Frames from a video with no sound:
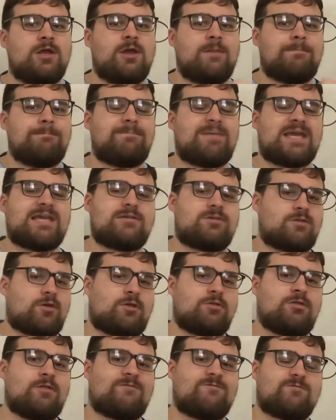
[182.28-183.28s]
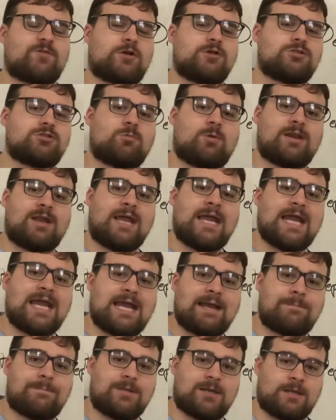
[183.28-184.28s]
based on the first one
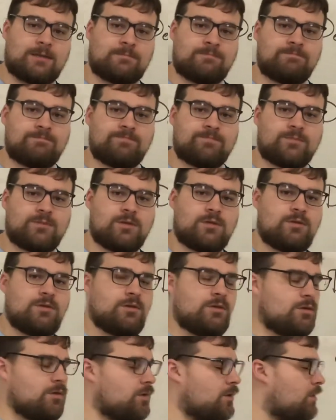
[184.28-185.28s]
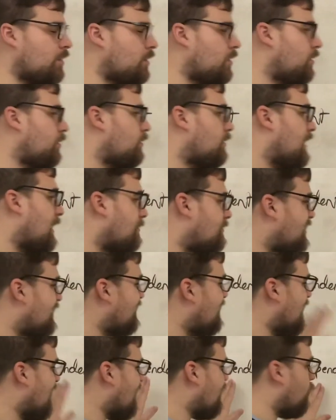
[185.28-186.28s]
happening. Now
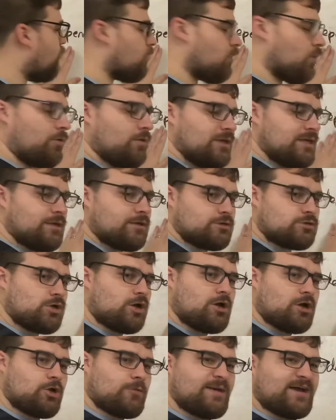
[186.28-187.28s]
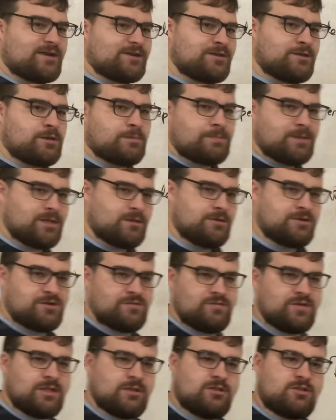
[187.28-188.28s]
today we're only going to talk about independent
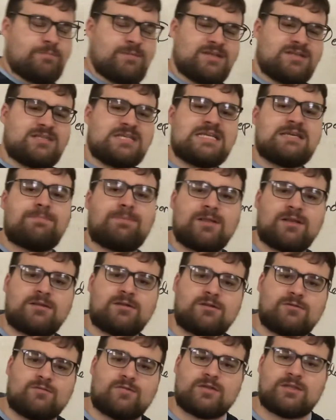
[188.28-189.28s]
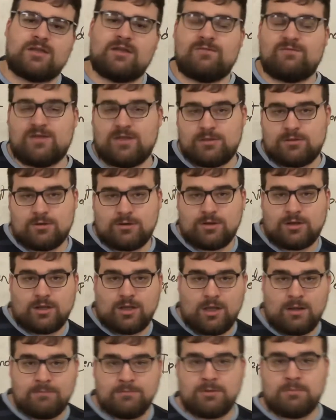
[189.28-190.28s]
events, but dependent events are going to
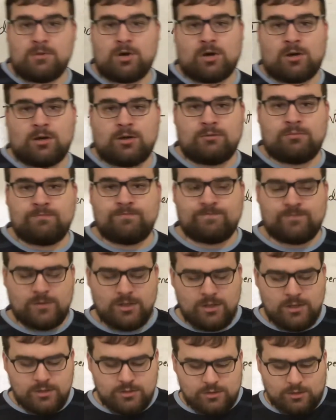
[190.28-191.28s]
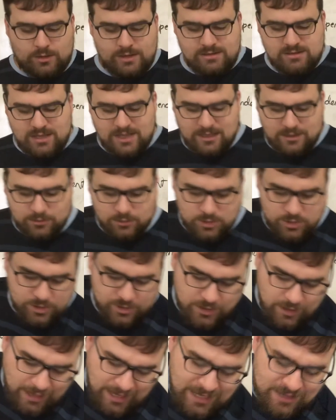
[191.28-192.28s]
come tomorrow. So let's take a
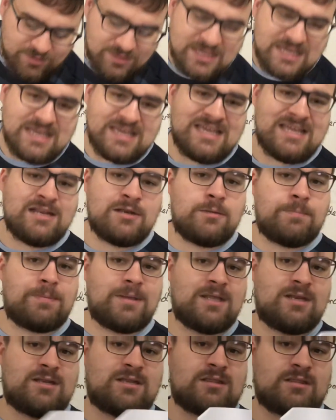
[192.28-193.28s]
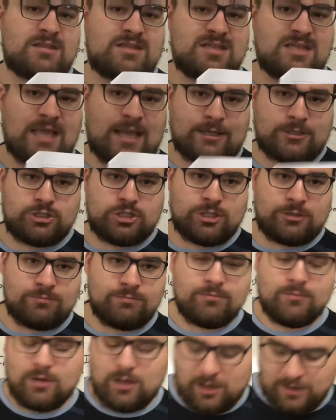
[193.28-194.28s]
look at the independent section
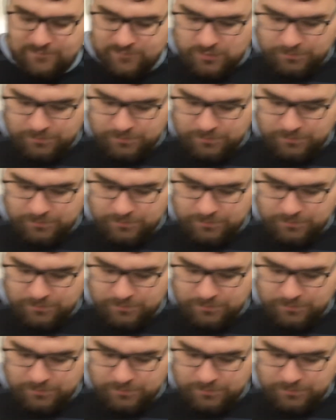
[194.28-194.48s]
of the